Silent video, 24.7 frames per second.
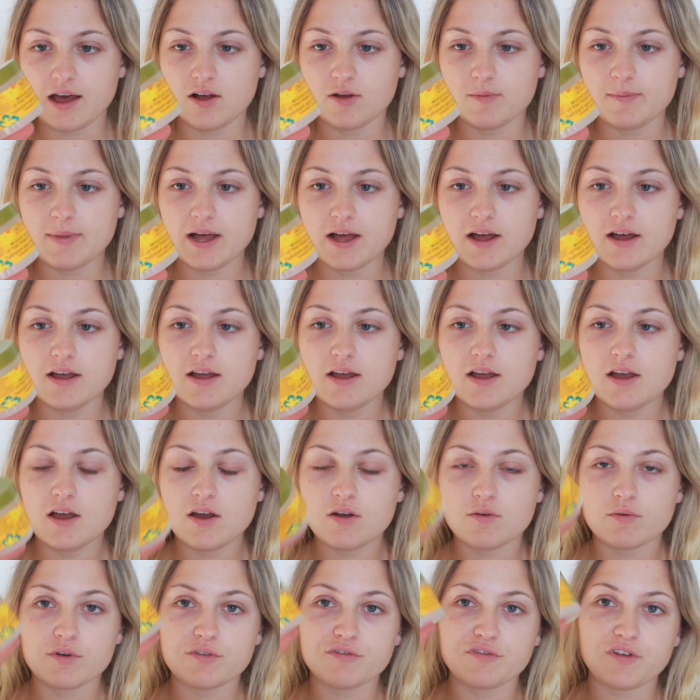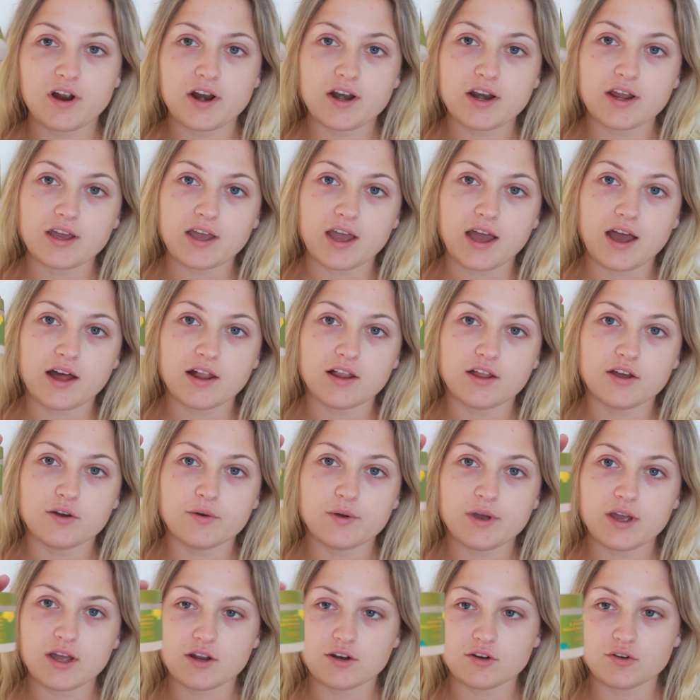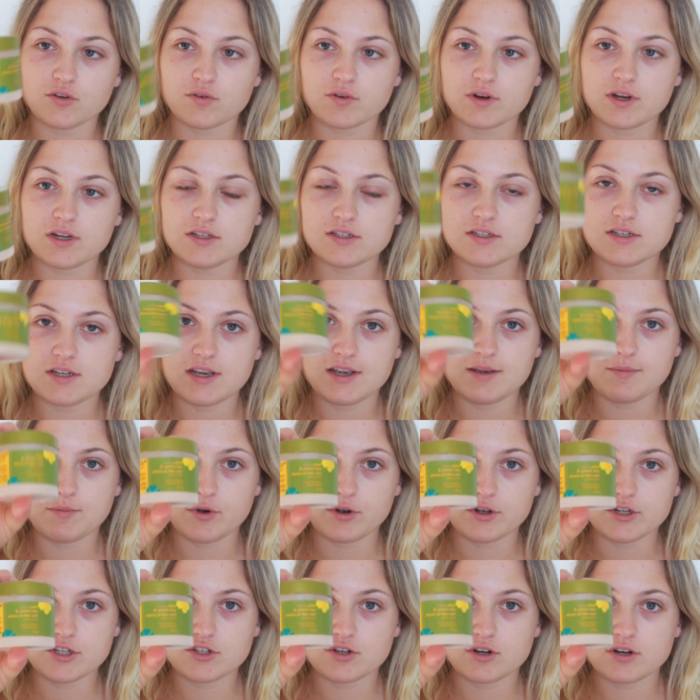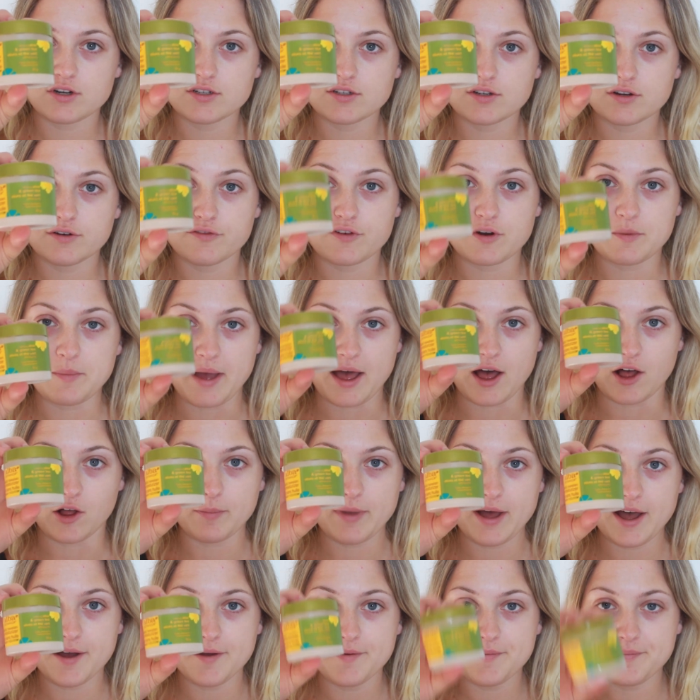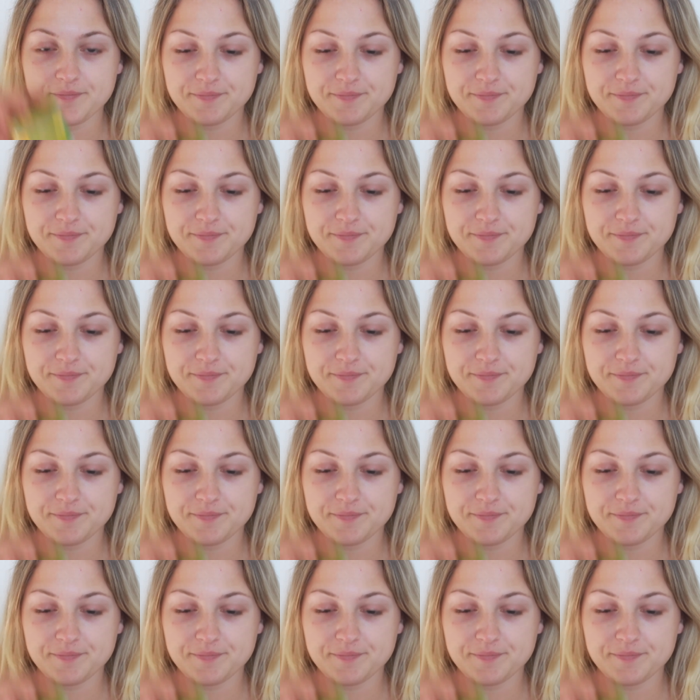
Elba Refining Aloe and Green Tea Moisturizer from Elba.